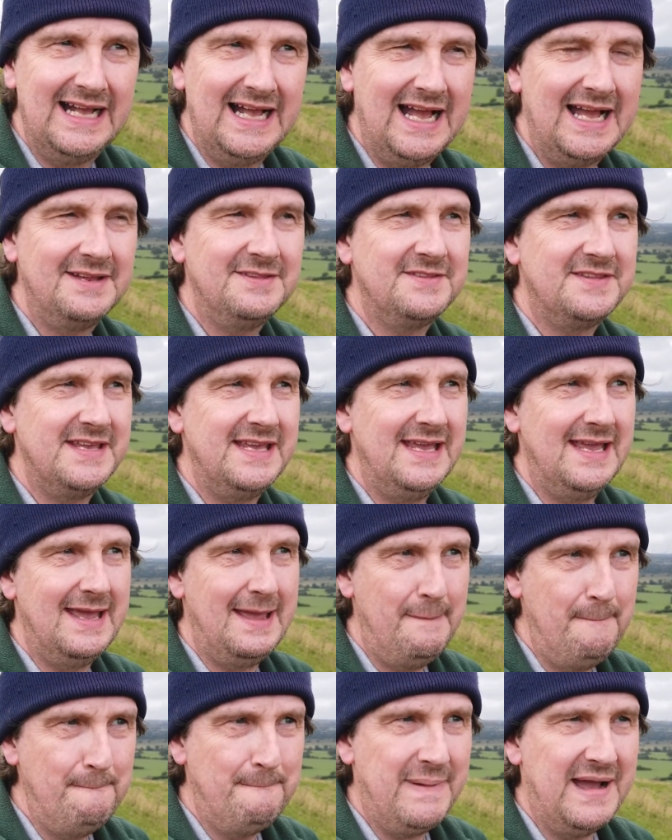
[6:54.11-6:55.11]
and the
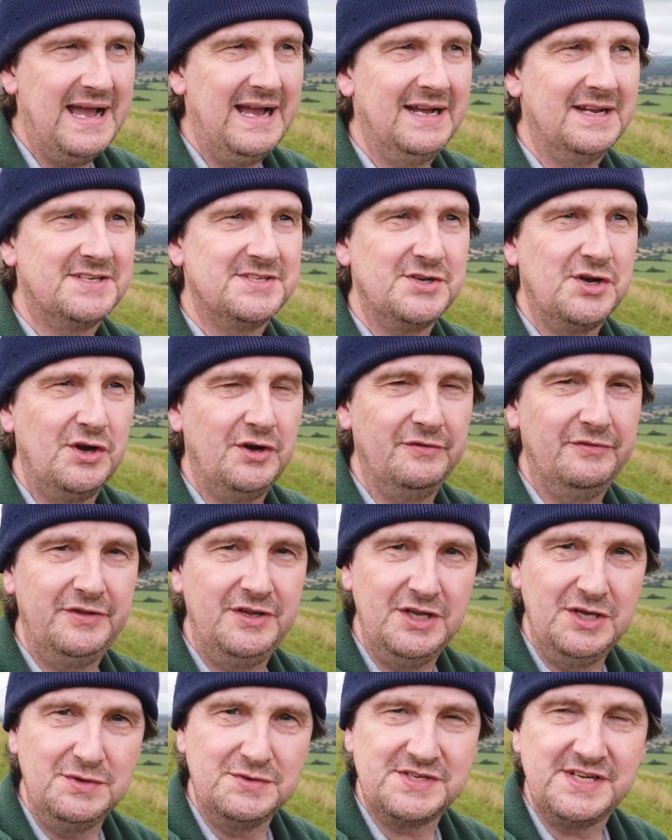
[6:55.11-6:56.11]
impact of
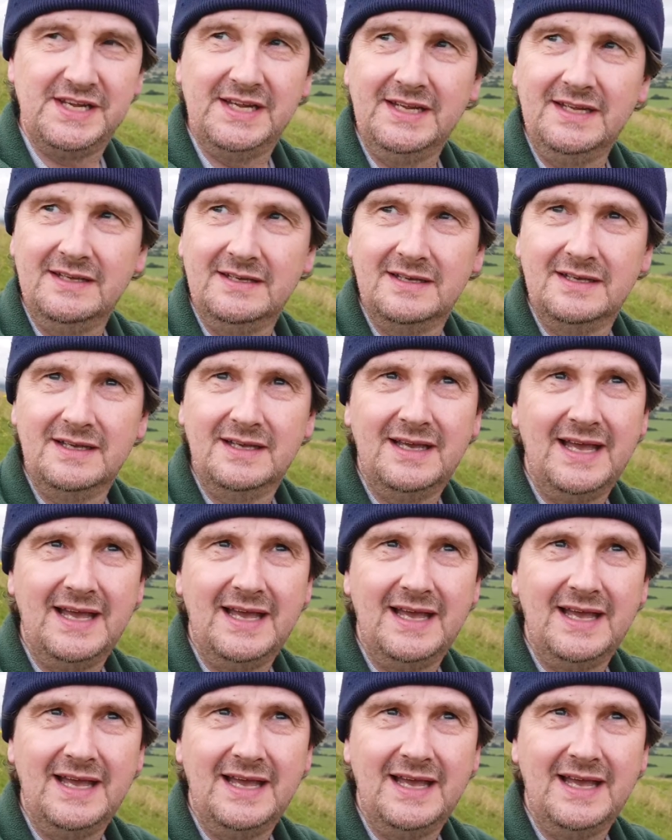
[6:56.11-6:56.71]
using